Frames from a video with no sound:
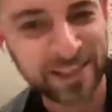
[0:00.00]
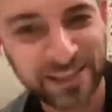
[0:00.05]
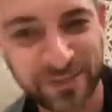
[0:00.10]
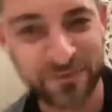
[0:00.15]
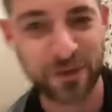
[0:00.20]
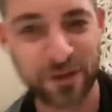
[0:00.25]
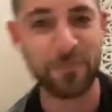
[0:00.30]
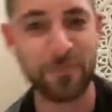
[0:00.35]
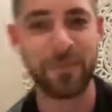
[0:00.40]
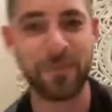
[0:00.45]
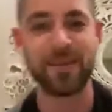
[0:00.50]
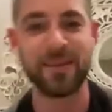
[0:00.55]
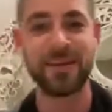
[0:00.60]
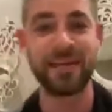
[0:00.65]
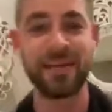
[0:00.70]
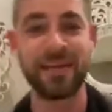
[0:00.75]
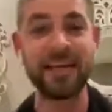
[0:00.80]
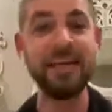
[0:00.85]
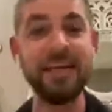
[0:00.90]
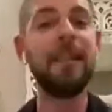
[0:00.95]
of your
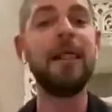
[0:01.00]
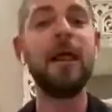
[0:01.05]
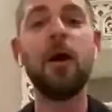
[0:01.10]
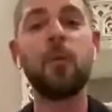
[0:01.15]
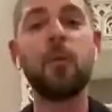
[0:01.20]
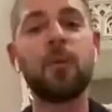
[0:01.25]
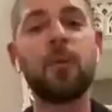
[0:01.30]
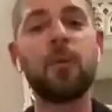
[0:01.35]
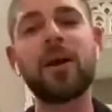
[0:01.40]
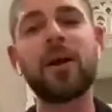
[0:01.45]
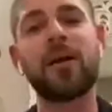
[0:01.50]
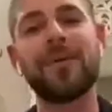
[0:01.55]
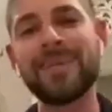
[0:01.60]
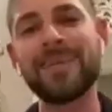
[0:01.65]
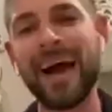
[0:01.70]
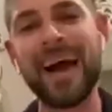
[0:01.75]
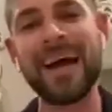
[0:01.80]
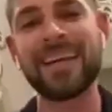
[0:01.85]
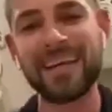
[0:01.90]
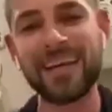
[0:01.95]
ability, we are
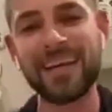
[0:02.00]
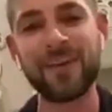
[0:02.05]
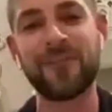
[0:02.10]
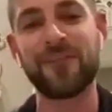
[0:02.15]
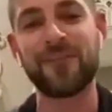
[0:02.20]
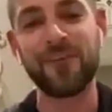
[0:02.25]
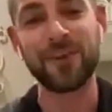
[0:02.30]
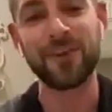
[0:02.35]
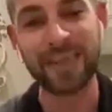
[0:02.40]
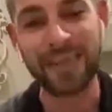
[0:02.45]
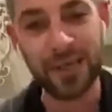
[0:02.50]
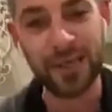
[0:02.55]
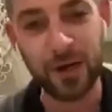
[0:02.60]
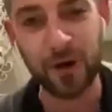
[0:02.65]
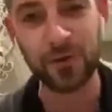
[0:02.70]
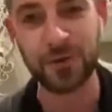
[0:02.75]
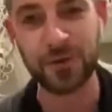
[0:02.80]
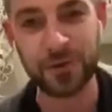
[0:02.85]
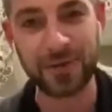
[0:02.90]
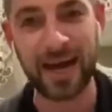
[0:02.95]
not here for ego,
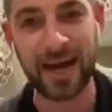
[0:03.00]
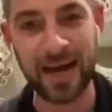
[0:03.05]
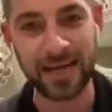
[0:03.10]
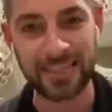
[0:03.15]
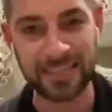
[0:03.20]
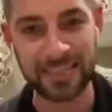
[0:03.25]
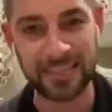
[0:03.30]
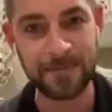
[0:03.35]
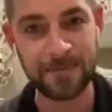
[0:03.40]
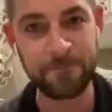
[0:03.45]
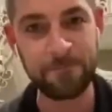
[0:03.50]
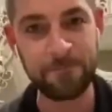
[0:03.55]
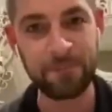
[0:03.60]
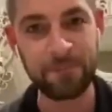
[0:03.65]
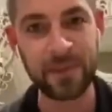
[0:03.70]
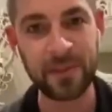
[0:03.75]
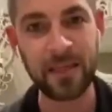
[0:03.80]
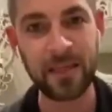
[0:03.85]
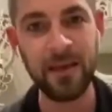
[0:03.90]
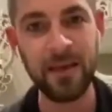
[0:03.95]
you guys.
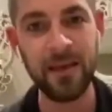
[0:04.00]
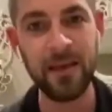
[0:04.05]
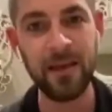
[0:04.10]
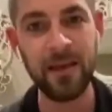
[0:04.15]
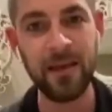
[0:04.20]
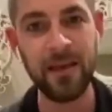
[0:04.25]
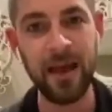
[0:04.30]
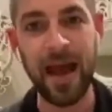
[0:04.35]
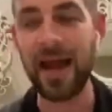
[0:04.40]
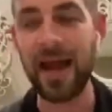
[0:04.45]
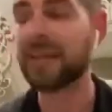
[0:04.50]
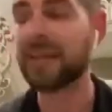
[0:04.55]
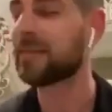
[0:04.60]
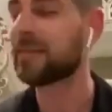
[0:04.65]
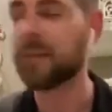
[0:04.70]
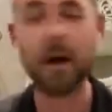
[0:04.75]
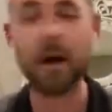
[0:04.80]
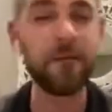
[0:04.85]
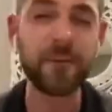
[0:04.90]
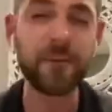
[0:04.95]
I
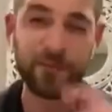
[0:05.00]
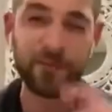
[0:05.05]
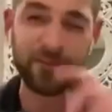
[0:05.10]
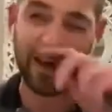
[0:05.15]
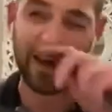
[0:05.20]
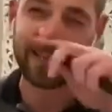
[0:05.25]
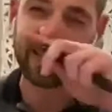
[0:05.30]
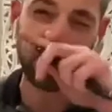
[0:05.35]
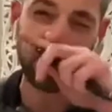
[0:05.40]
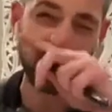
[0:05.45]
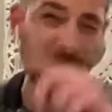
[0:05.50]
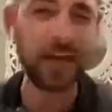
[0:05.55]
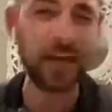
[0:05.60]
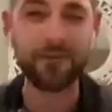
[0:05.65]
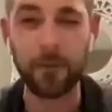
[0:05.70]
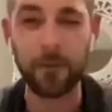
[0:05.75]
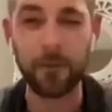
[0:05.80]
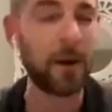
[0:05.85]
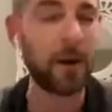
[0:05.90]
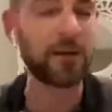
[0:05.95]
love the fact that we have
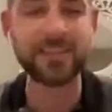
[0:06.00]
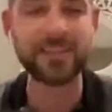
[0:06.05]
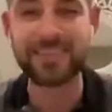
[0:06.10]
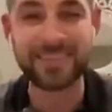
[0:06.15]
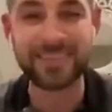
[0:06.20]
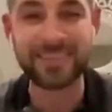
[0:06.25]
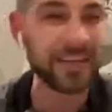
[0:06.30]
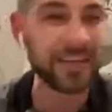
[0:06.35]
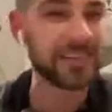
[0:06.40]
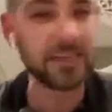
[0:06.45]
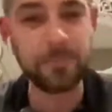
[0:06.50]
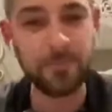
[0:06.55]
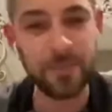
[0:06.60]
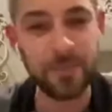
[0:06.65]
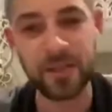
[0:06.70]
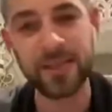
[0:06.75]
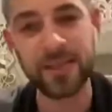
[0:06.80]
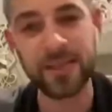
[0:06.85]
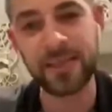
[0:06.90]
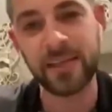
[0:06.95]
about 12
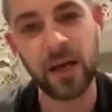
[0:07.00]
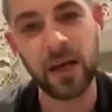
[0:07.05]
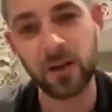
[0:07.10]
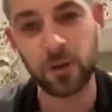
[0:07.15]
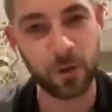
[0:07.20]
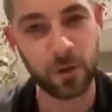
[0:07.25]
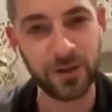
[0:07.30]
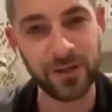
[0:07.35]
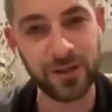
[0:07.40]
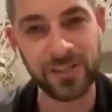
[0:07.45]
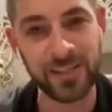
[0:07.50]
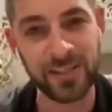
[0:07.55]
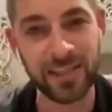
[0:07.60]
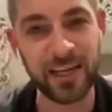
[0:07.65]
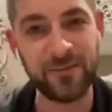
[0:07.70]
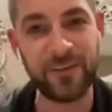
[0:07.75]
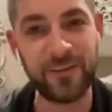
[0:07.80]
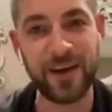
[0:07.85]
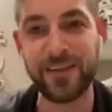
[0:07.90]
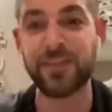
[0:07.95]
million-dollar earners in
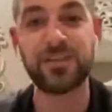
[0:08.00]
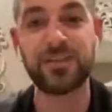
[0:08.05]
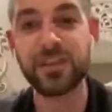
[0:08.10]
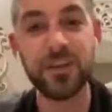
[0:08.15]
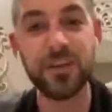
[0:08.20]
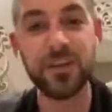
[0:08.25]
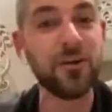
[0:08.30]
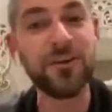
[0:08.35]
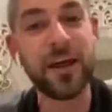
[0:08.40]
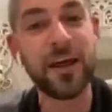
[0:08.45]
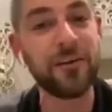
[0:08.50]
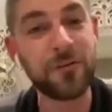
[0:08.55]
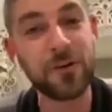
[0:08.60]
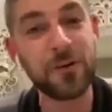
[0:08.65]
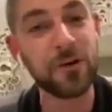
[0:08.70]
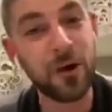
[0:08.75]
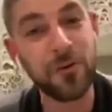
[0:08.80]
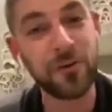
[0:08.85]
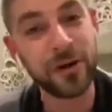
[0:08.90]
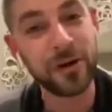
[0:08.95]
LifeVantage, and you'll never
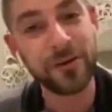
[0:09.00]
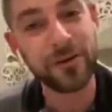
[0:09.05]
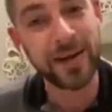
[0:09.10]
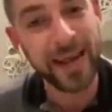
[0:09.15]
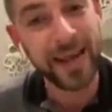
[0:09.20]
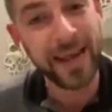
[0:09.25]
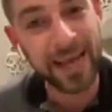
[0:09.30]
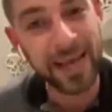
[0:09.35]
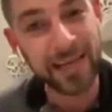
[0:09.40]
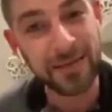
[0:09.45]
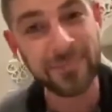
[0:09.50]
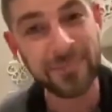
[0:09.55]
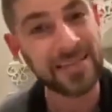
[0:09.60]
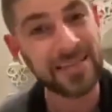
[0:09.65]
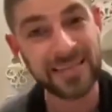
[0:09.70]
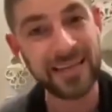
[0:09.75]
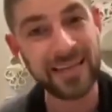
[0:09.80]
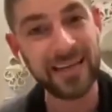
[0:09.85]
know their names.